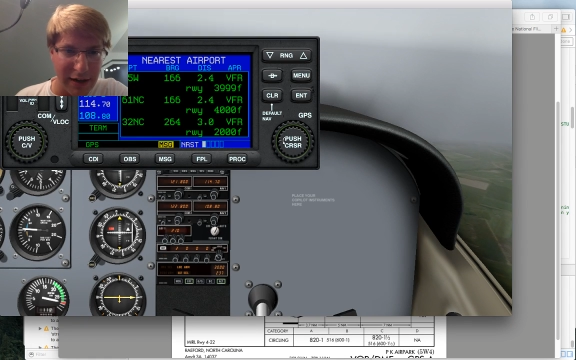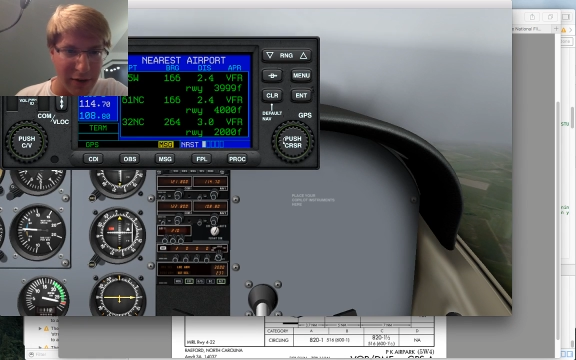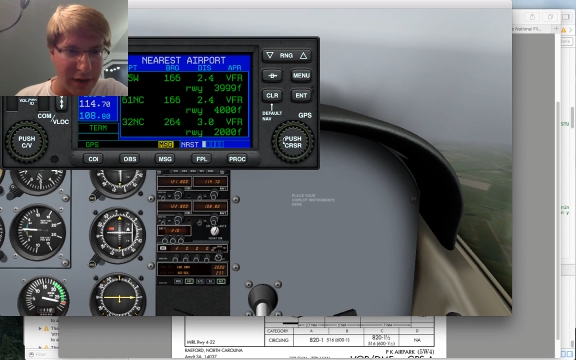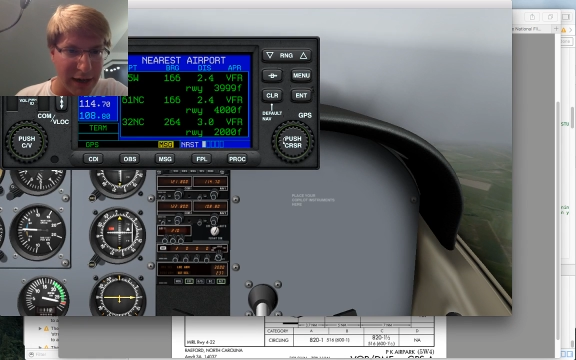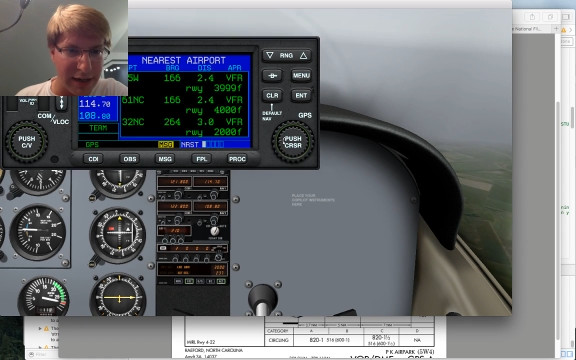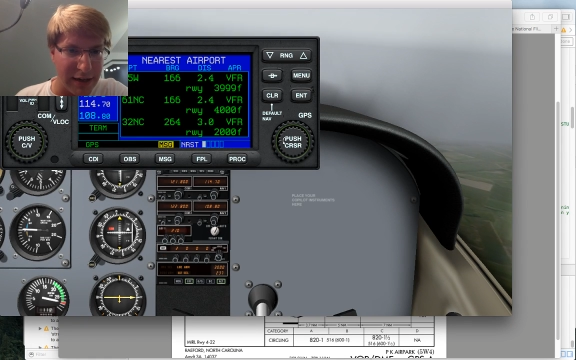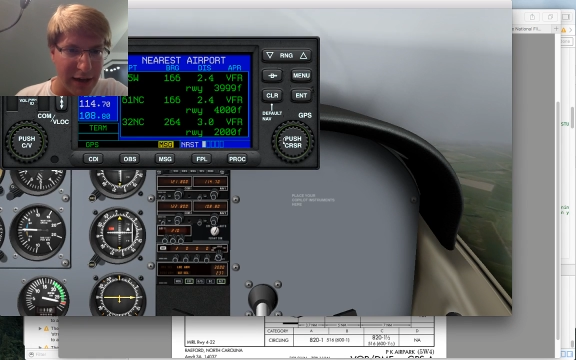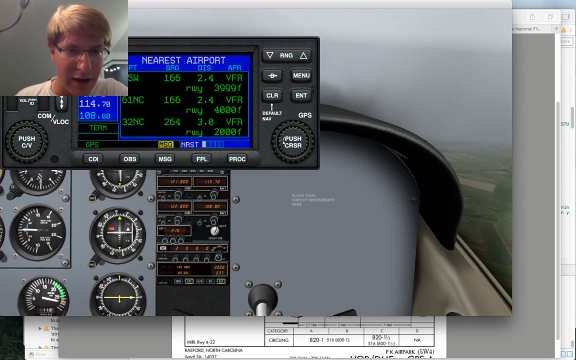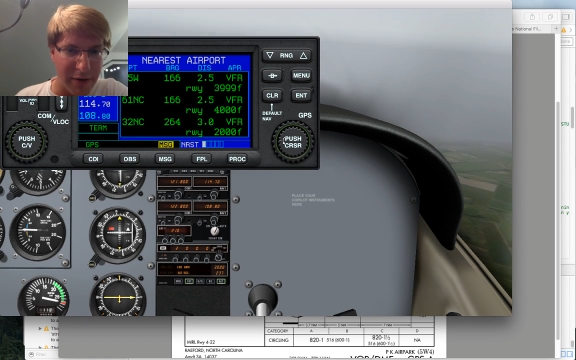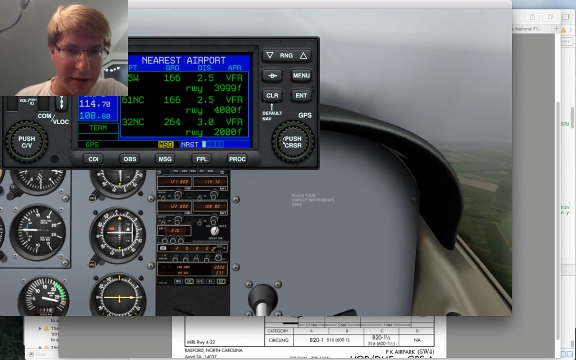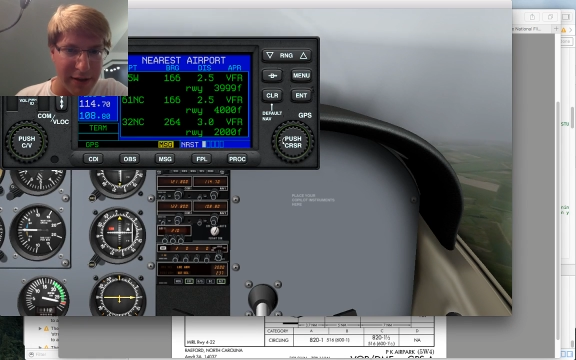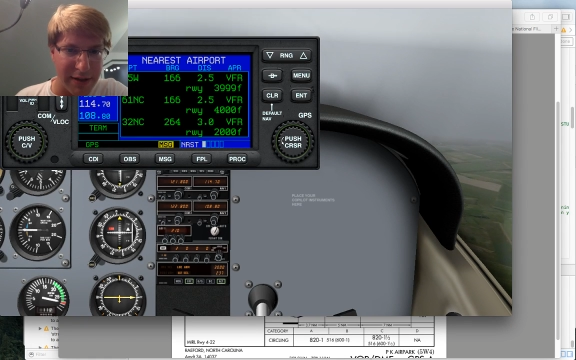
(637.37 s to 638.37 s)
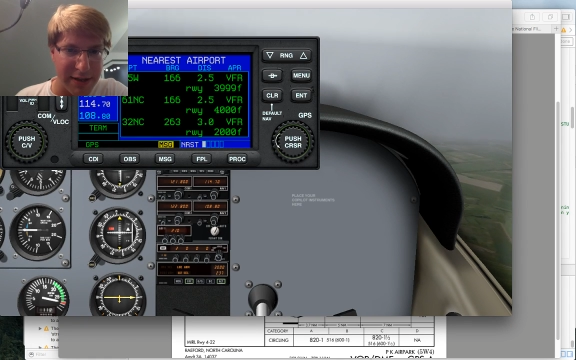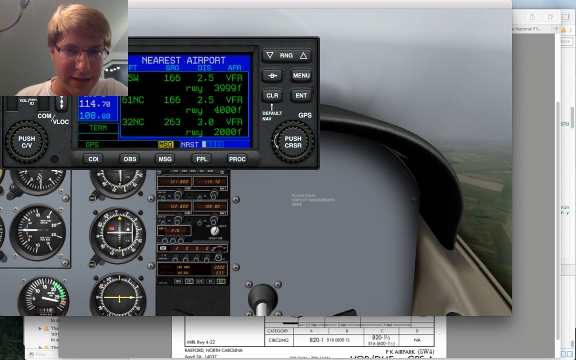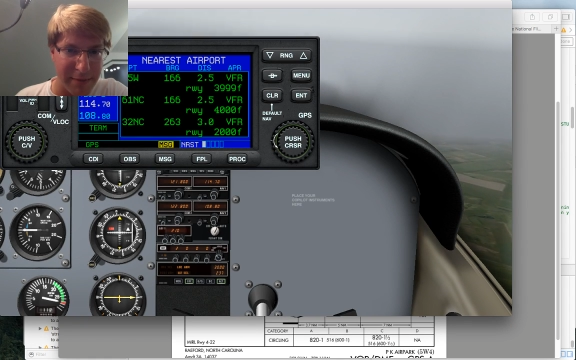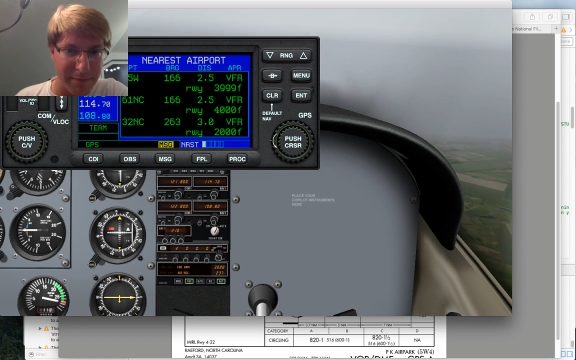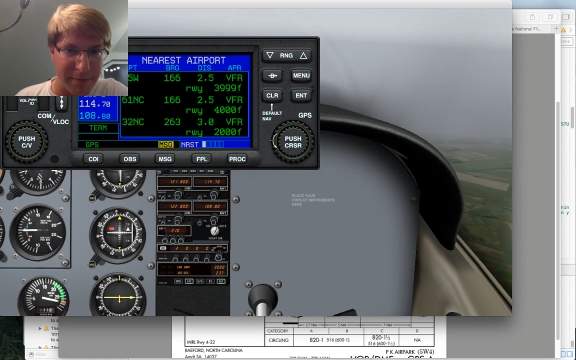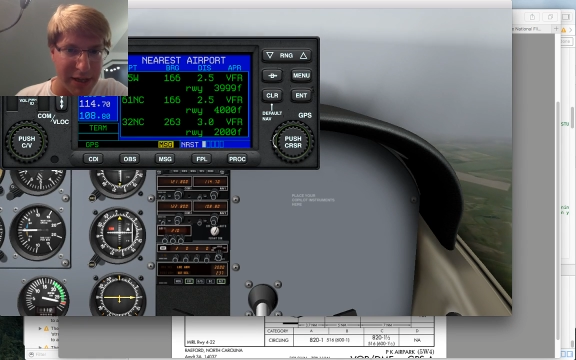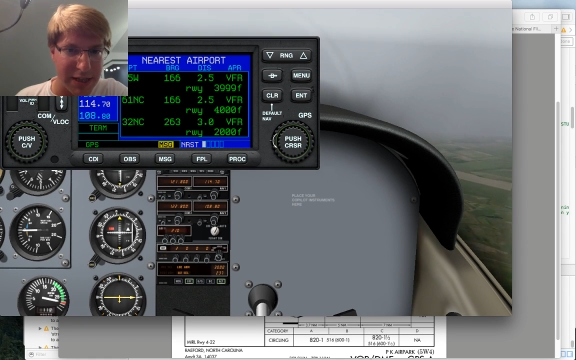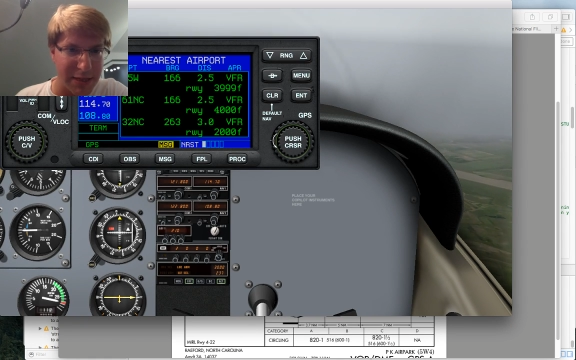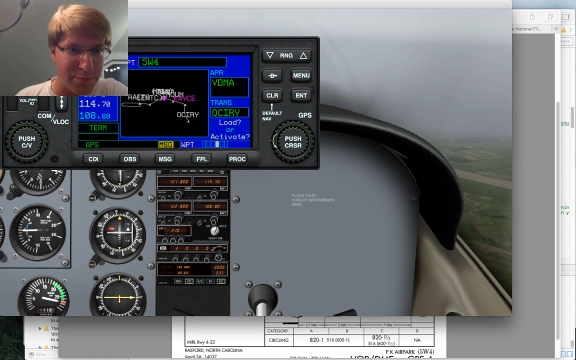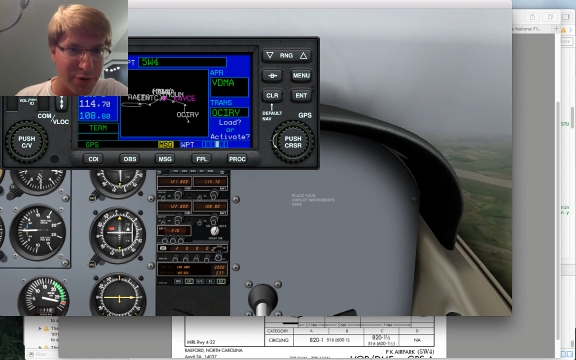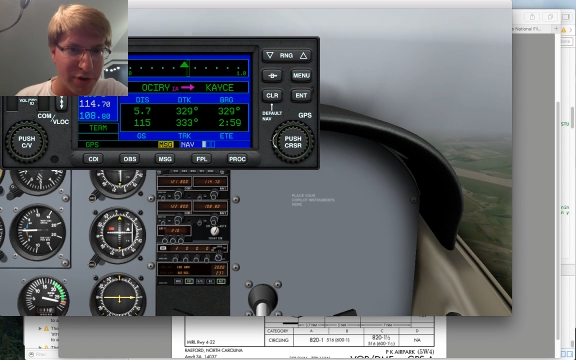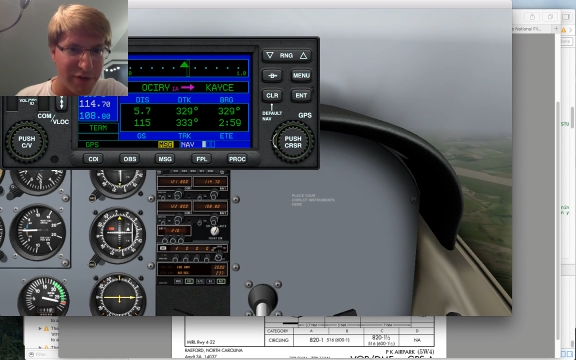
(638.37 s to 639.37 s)
right now in the sim is
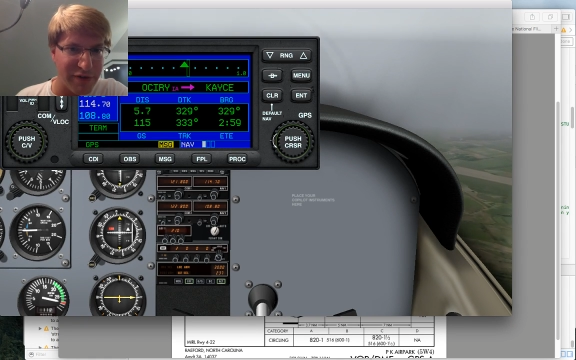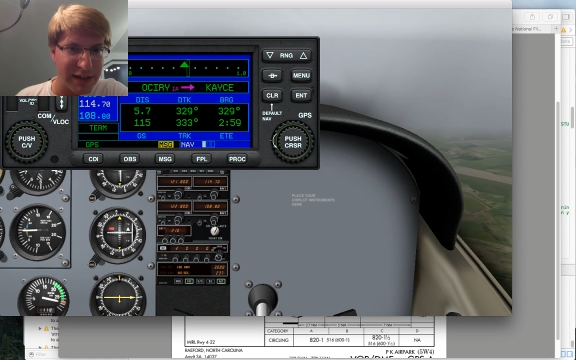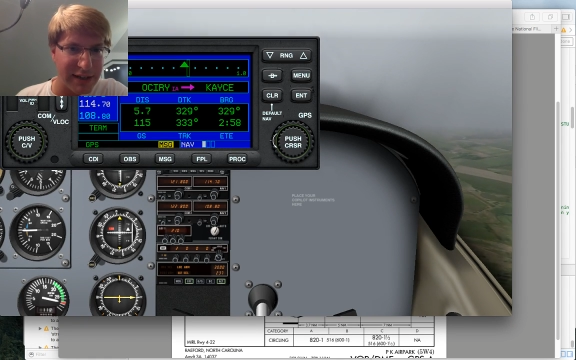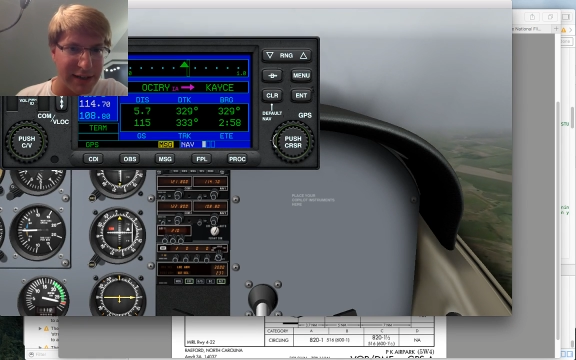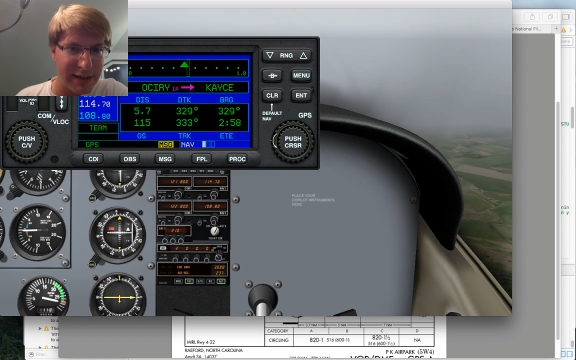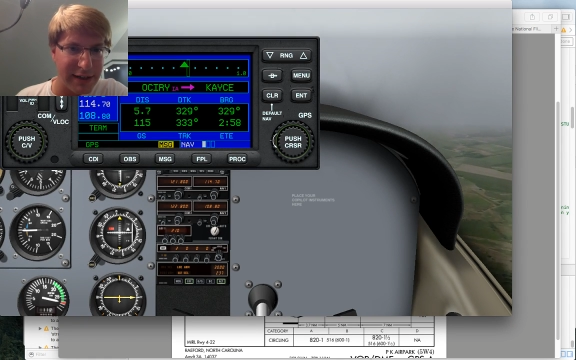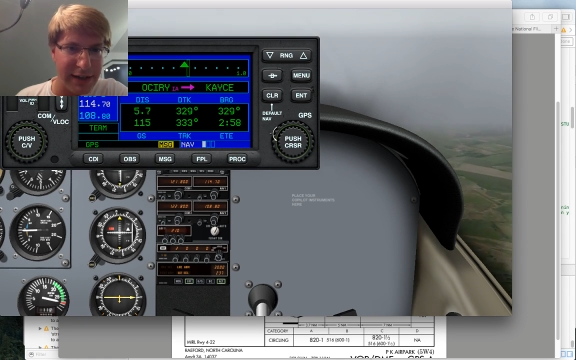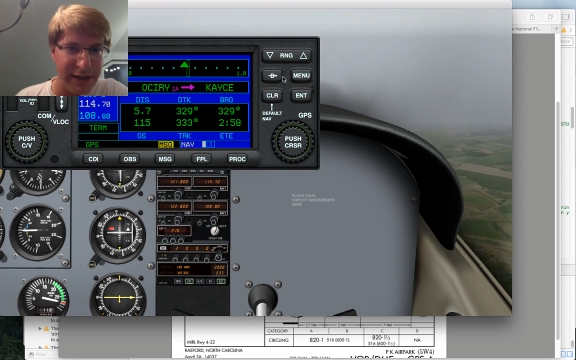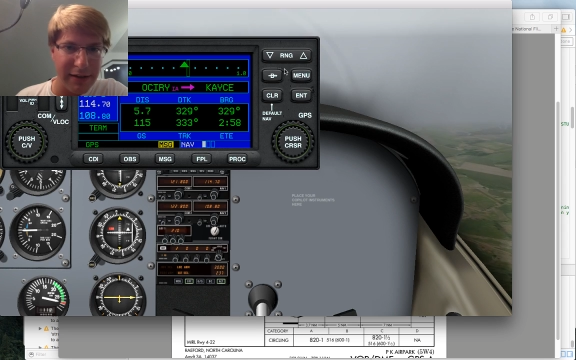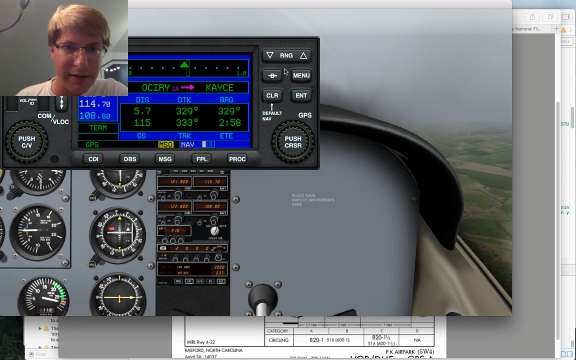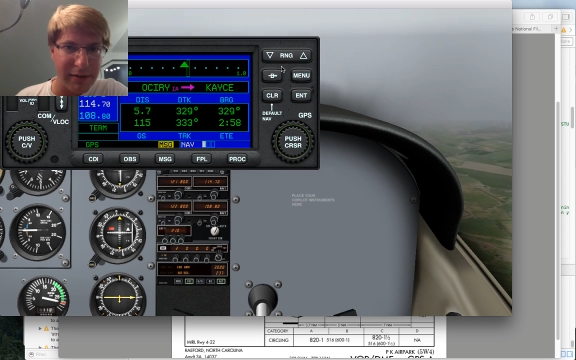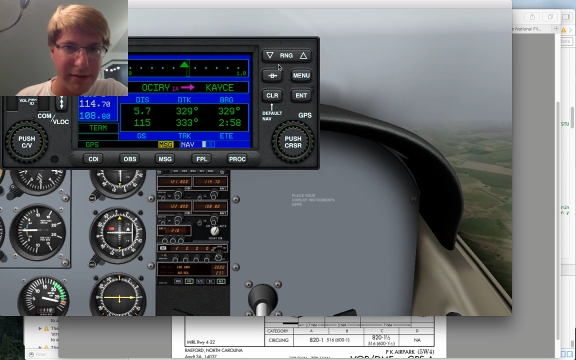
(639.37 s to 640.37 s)
perfectly legal